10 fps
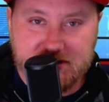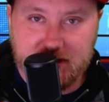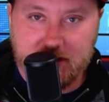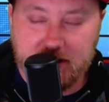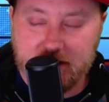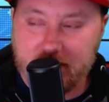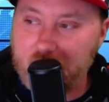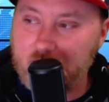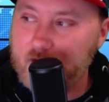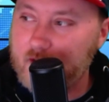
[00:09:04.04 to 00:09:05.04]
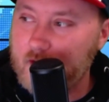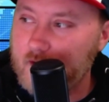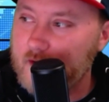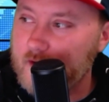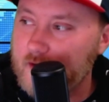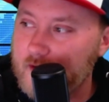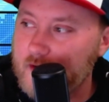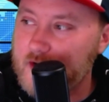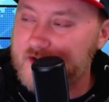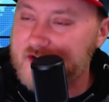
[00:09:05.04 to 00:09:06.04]
a
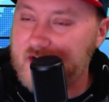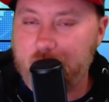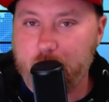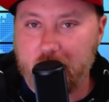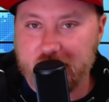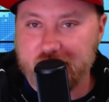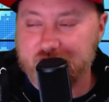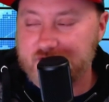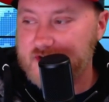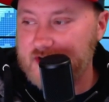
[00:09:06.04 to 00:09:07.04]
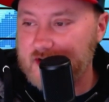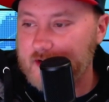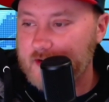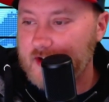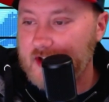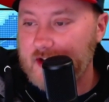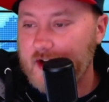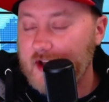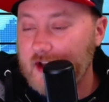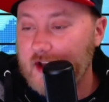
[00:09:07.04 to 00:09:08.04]
state of emergency,
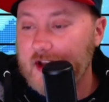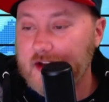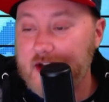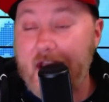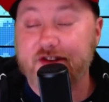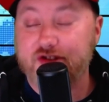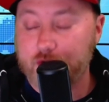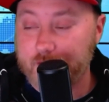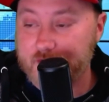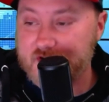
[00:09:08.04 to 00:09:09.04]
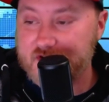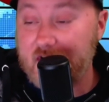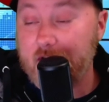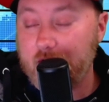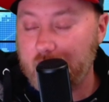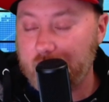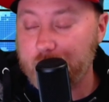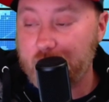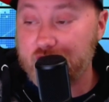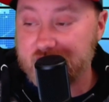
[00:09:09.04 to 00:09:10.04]
a national state of
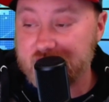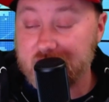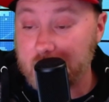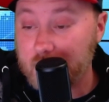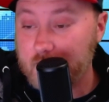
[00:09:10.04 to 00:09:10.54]
emergency